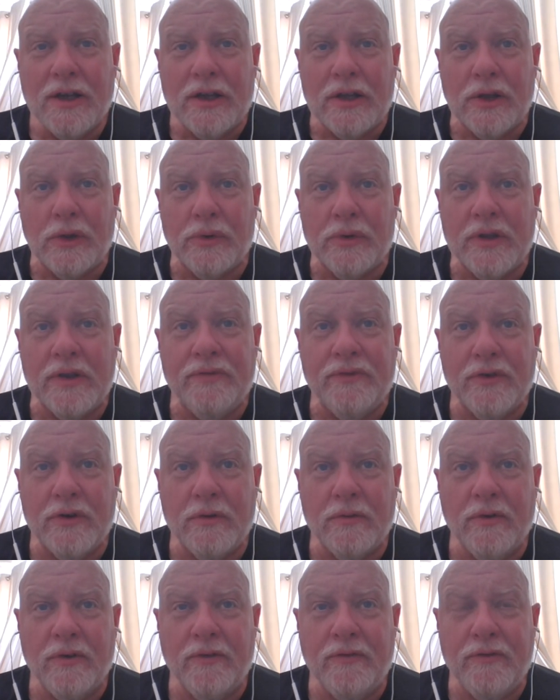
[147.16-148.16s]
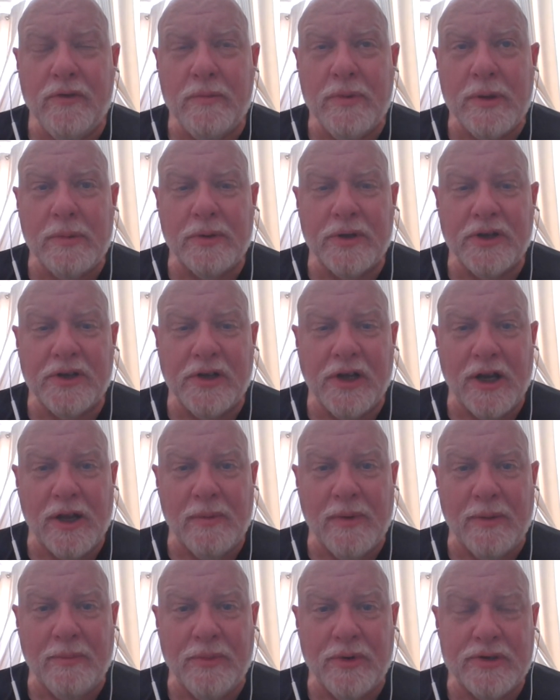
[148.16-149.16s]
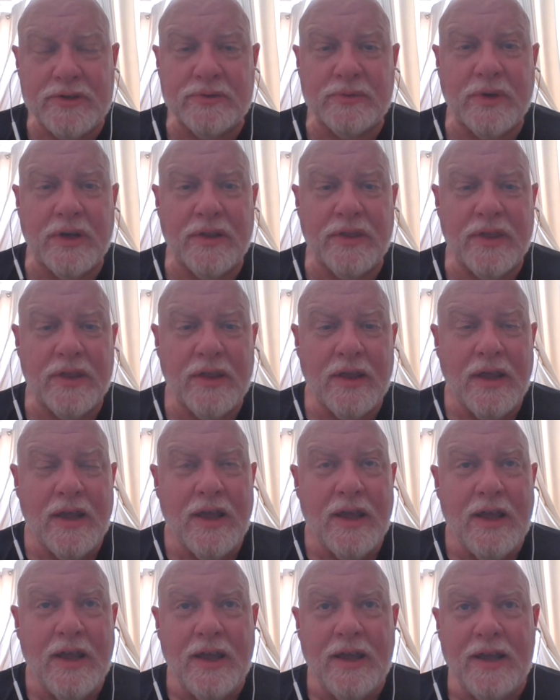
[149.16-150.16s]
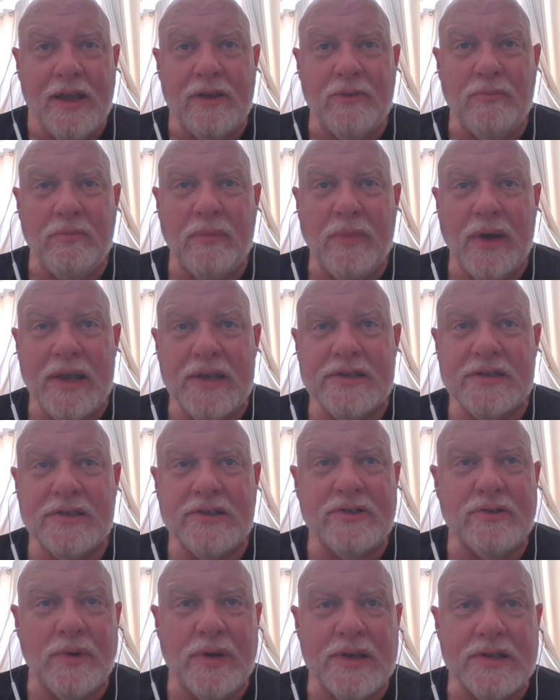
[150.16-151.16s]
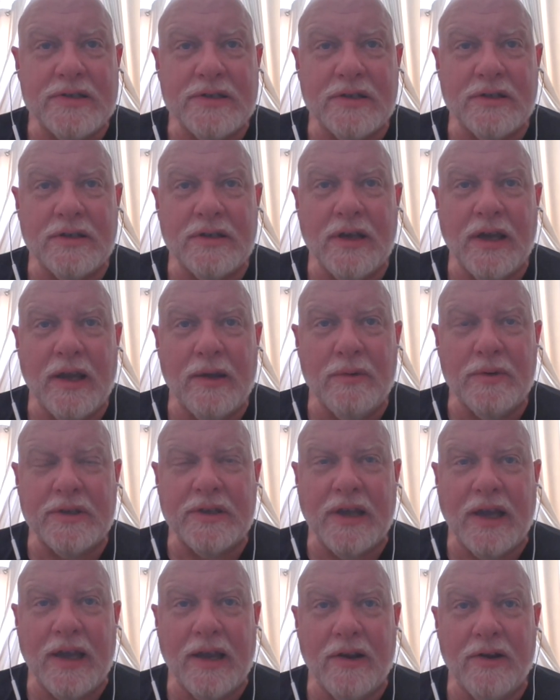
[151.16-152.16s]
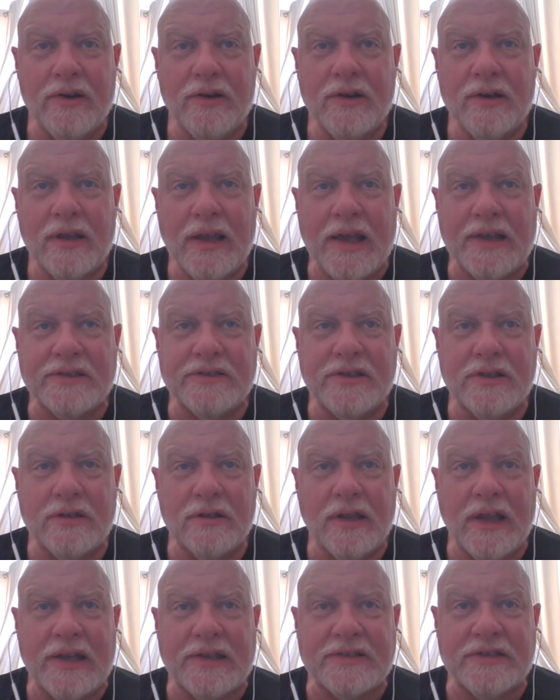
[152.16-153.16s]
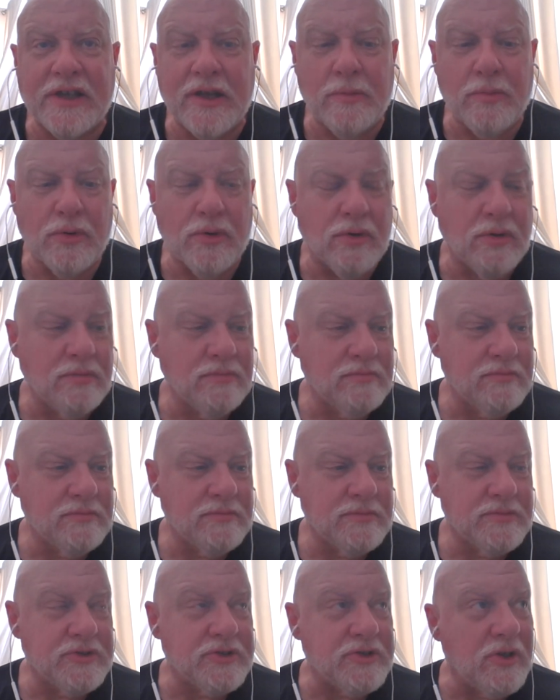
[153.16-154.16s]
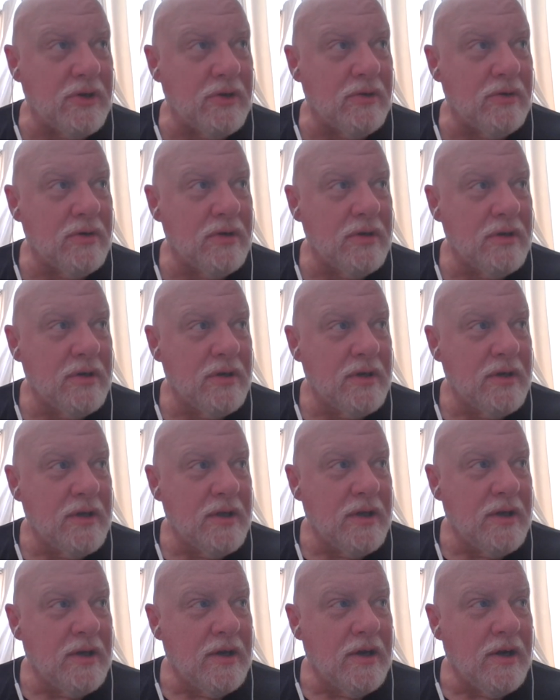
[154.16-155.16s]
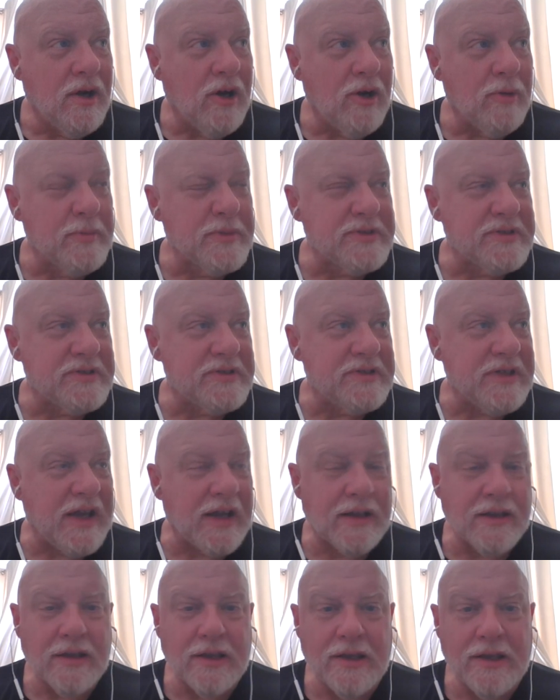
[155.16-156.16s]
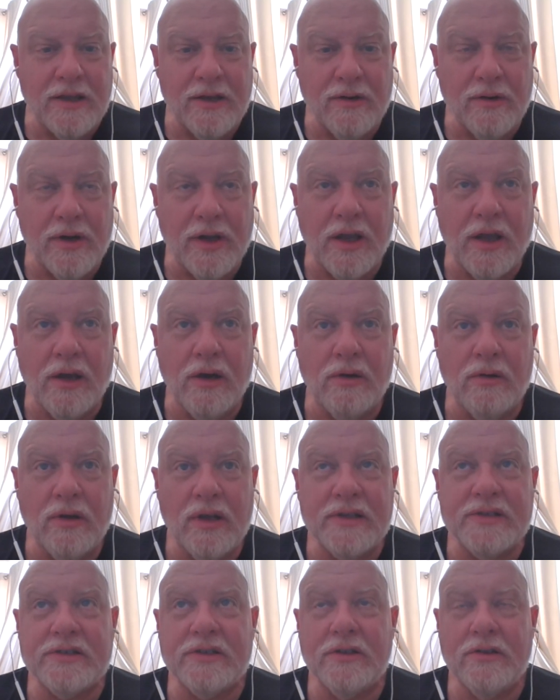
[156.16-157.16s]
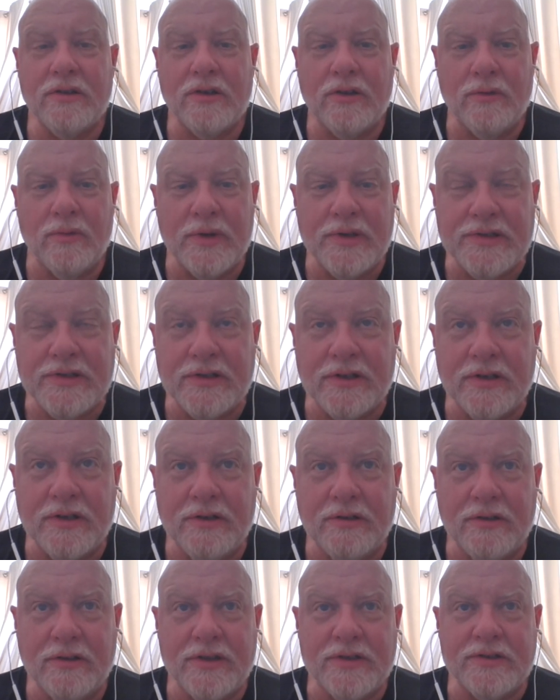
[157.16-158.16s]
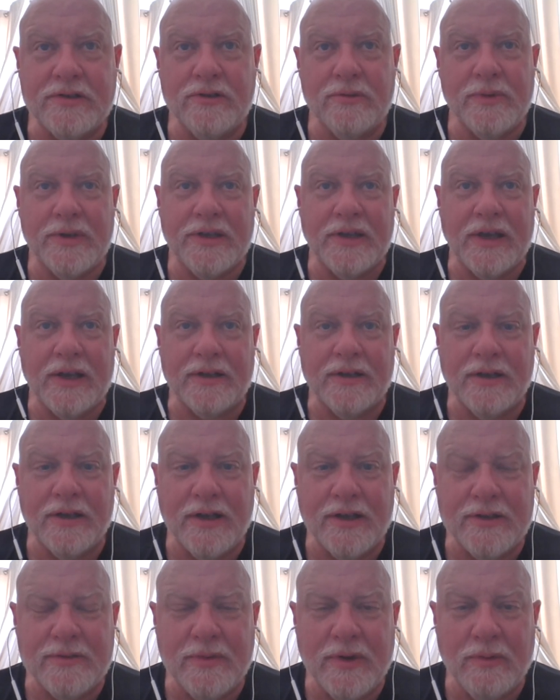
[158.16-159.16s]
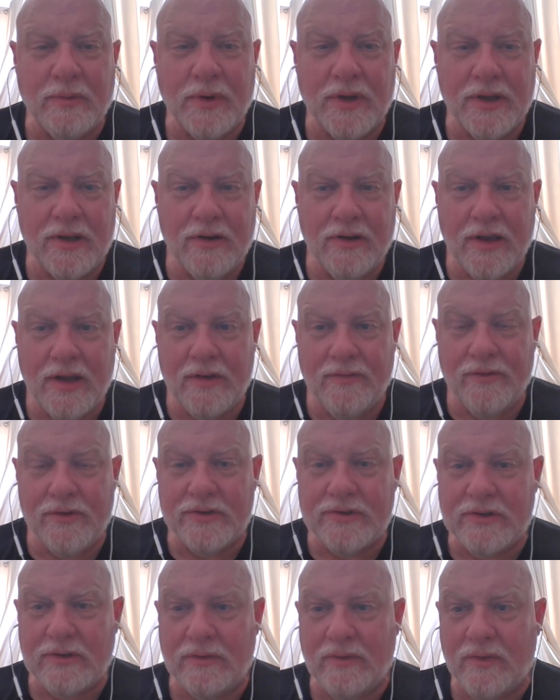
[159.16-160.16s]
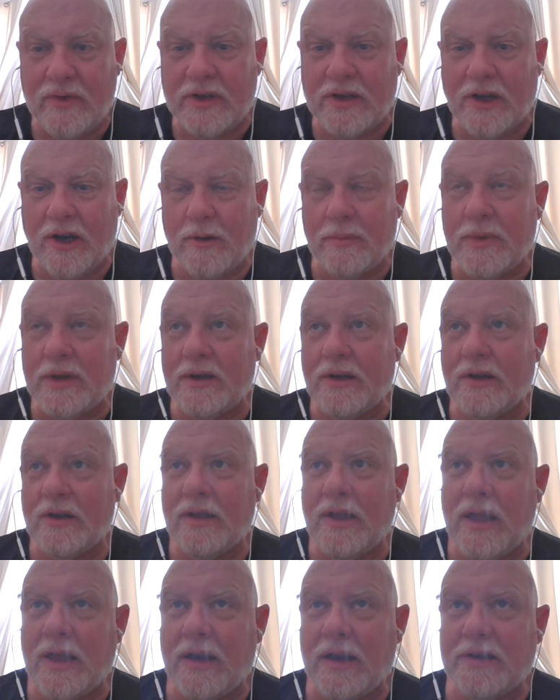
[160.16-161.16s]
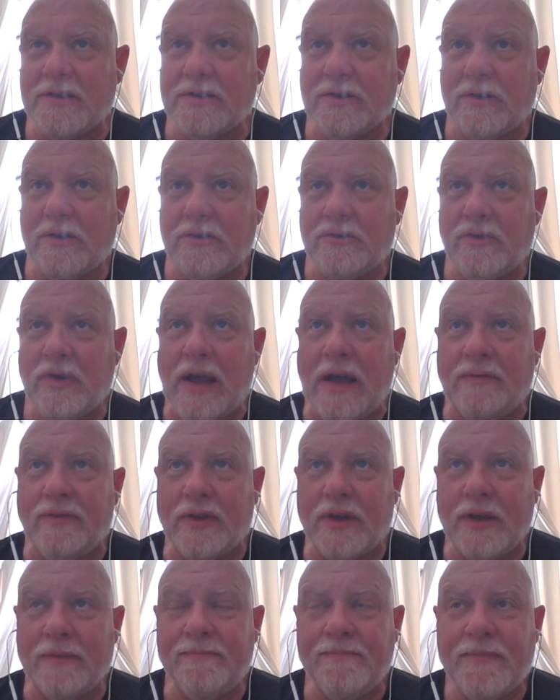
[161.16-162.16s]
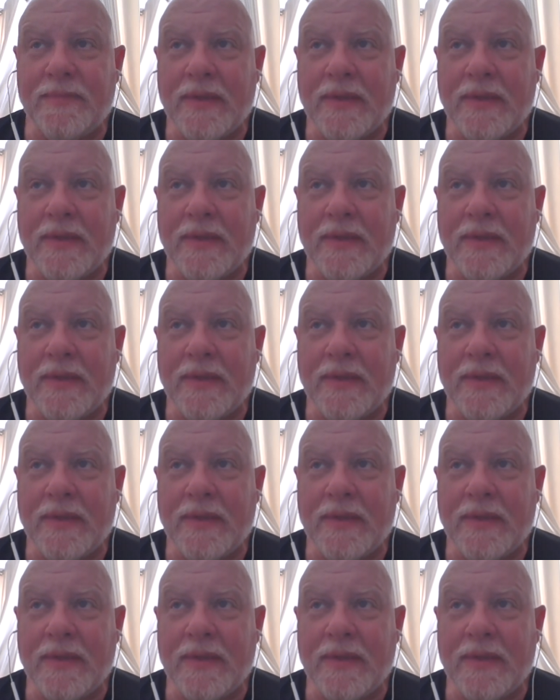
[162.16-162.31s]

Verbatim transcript: lonely for, for people to talk about books with. In my situation, I retired last year, last April, so almost exactly a year ago. That's another good reason to do this newbie tag today. It's my one year anniversary of retirement, and I started traveling.